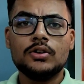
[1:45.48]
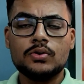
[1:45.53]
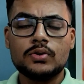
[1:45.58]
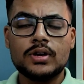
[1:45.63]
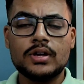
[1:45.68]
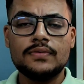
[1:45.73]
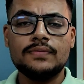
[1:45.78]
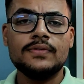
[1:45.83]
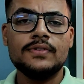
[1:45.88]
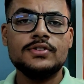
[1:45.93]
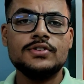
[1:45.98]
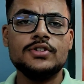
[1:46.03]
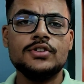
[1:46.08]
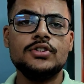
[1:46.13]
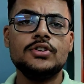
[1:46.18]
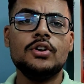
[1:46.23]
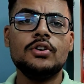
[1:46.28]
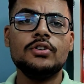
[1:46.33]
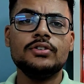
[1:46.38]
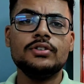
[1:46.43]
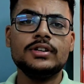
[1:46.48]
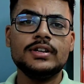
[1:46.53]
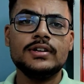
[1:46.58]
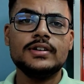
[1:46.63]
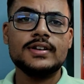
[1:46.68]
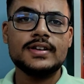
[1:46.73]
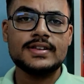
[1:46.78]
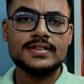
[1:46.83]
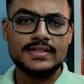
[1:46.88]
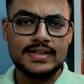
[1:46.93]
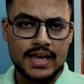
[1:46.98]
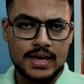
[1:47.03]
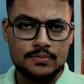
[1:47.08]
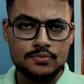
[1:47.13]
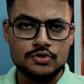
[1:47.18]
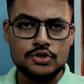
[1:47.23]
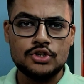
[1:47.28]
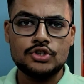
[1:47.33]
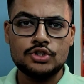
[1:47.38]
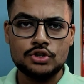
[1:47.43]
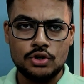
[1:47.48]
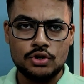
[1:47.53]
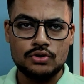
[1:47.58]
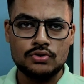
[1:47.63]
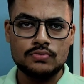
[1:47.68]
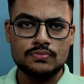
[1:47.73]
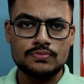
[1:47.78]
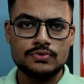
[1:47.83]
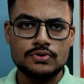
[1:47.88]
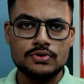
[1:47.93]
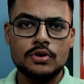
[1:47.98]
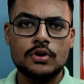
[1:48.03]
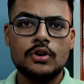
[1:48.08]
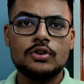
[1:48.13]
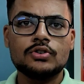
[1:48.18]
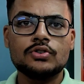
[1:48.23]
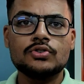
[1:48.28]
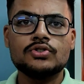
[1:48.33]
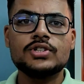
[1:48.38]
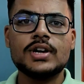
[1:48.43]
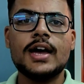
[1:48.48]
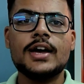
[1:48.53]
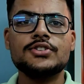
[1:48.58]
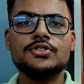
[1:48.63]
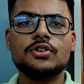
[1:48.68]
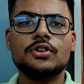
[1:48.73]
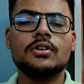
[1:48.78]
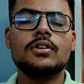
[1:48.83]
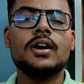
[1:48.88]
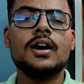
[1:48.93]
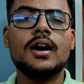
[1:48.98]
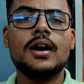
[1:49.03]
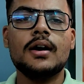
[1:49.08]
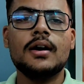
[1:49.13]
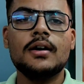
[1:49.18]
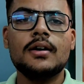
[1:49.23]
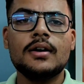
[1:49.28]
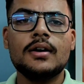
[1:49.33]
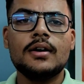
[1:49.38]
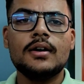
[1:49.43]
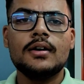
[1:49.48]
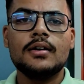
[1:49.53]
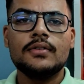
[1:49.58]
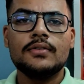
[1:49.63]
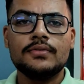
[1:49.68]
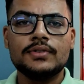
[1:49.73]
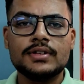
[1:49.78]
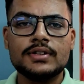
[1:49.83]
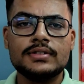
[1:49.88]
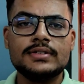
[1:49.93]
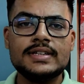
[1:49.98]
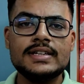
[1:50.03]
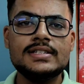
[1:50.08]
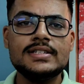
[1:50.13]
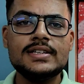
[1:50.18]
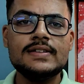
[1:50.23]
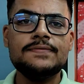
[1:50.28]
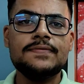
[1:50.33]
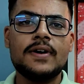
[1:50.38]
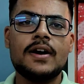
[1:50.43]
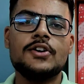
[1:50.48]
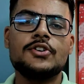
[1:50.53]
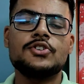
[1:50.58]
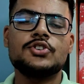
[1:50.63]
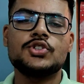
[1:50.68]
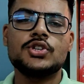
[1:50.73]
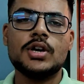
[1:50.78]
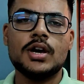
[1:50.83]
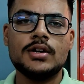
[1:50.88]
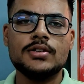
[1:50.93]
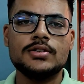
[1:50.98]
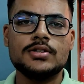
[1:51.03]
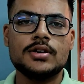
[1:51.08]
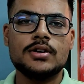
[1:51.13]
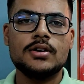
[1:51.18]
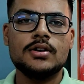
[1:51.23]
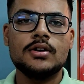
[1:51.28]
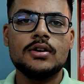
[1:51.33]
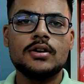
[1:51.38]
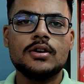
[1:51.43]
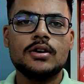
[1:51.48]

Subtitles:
you can visit your nearest MG showrooms to charge your car with a DC fast charger